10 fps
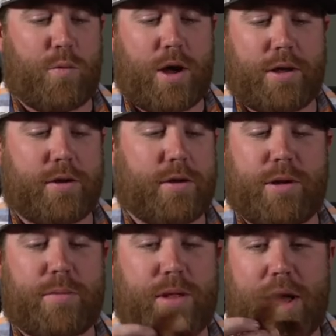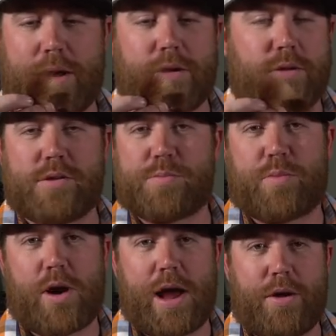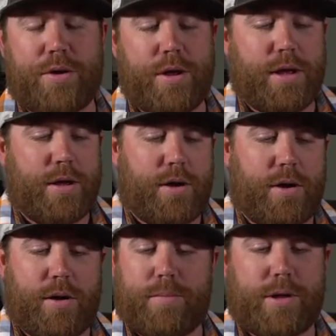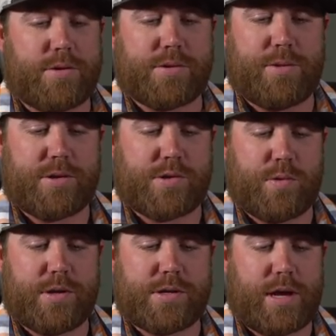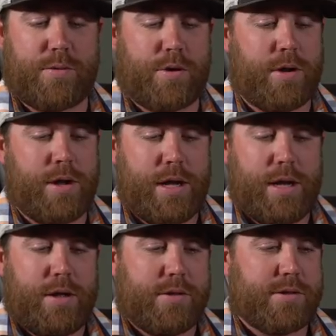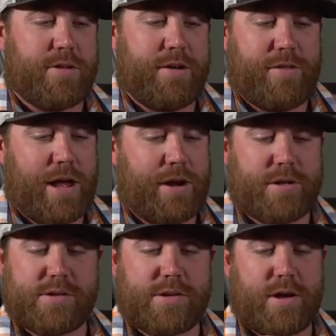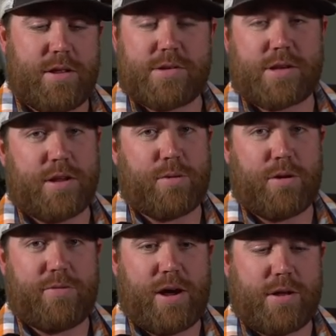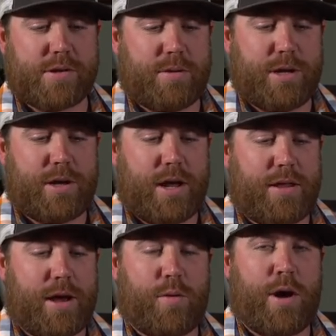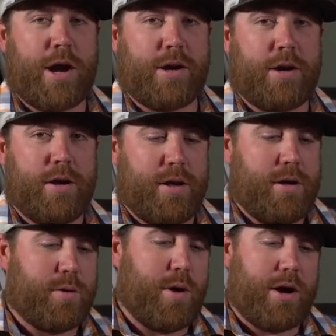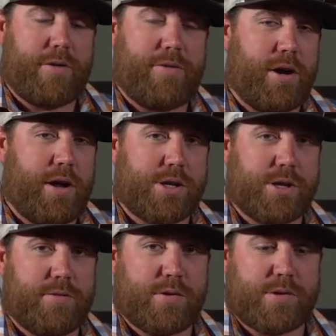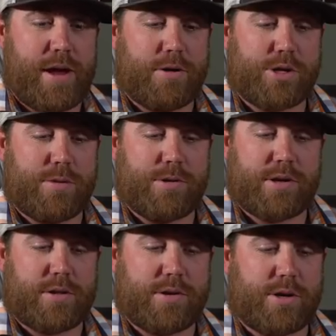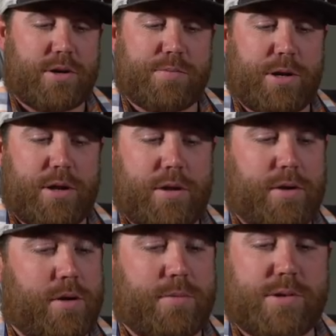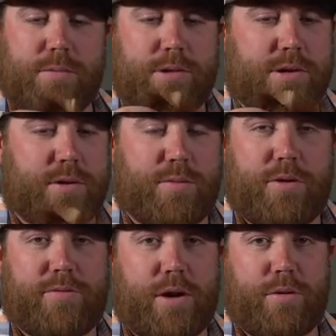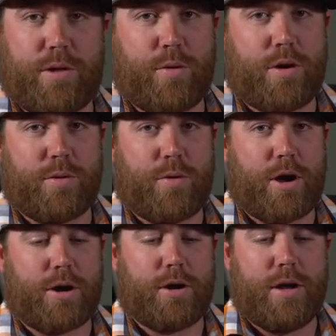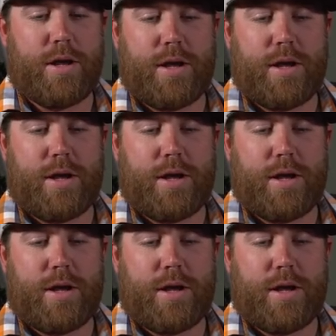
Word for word: it in white, you give me it in black, you could do this brown. Um, they also make a sweet tan one. This fly flat out gets it done. The skinny profile is going to be kind of that quieter, quieter variation of those loud streamers like the circus peanut, um, something that's going to profile really well in the water